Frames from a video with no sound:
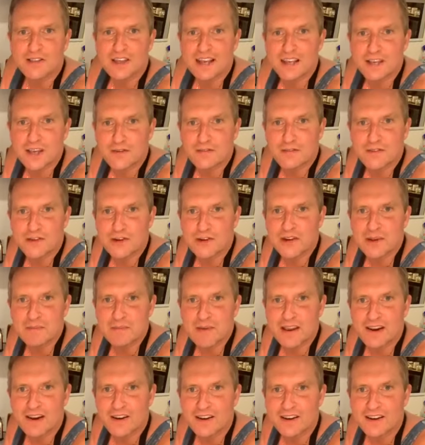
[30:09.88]
thank you for joining
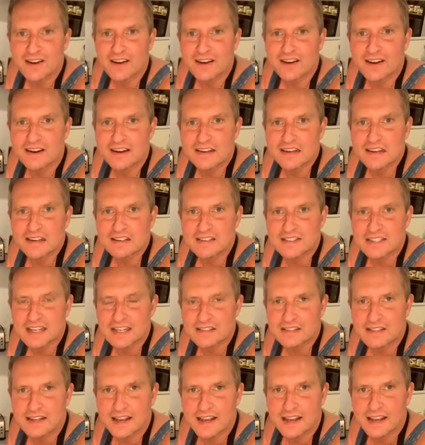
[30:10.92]
me on a
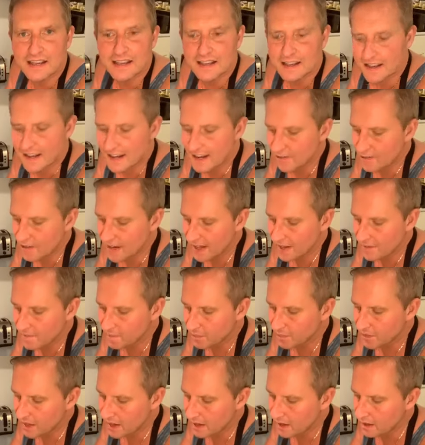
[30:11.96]
Saturday evening.
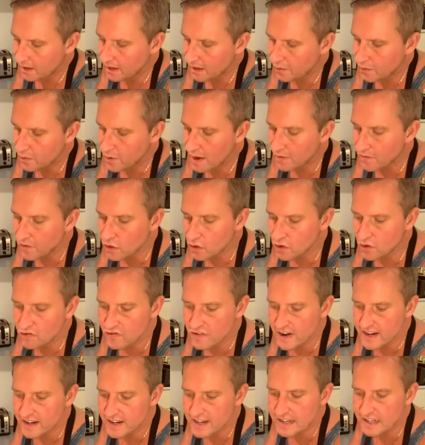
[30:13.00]
If you haven't
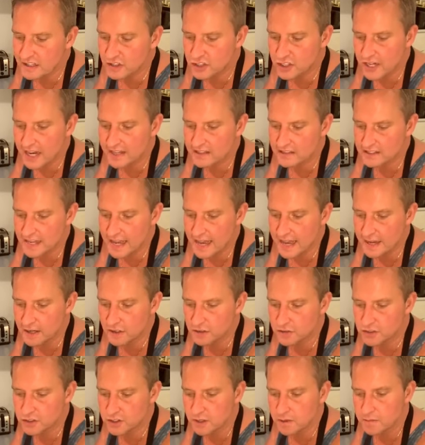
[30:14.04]
already checked
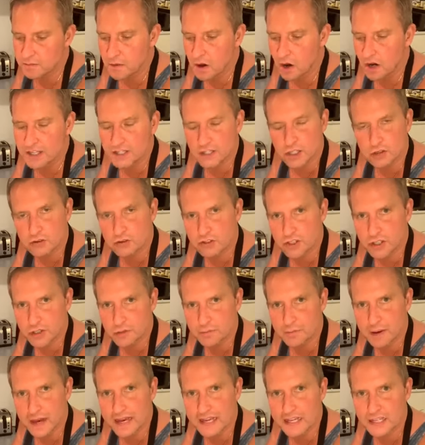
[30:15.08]
out my
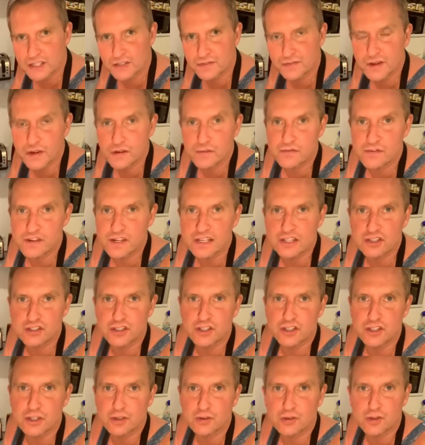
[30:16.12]
YouTube page, feel free
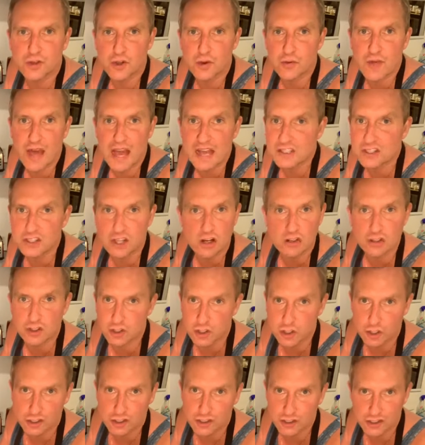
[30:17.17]
to do that. It's not
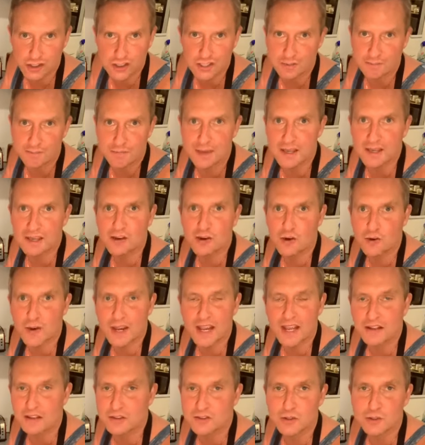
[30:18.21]
just me
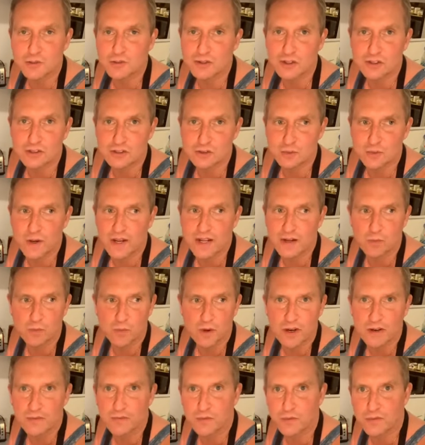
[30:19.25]
cooking, there's all sorts of weird and
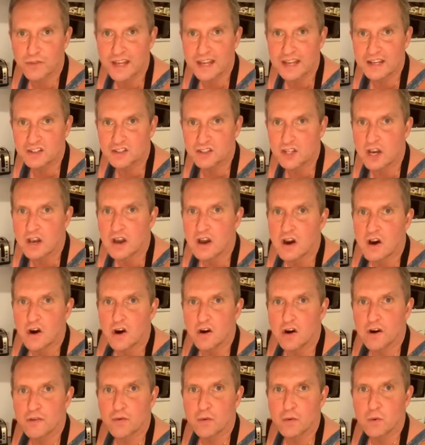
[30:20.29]
wonderful things.
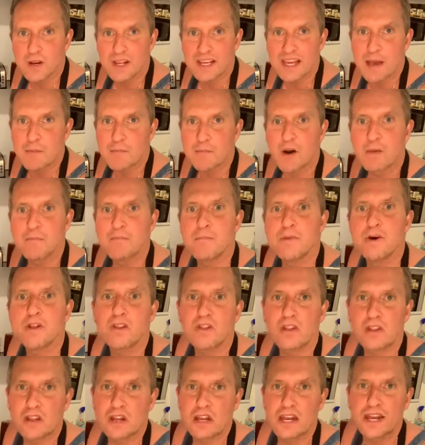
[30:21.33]
Or if you want to get my
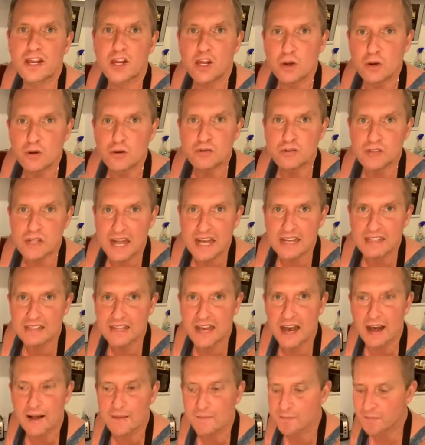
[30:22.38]
monthly
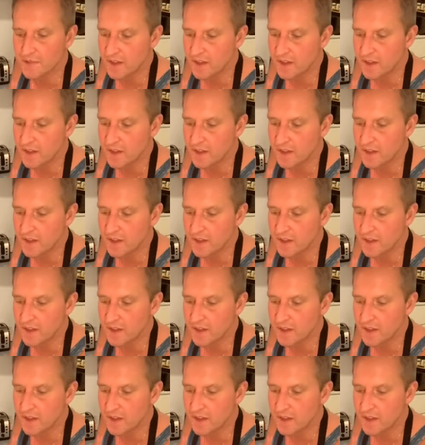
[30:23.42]
newsletter,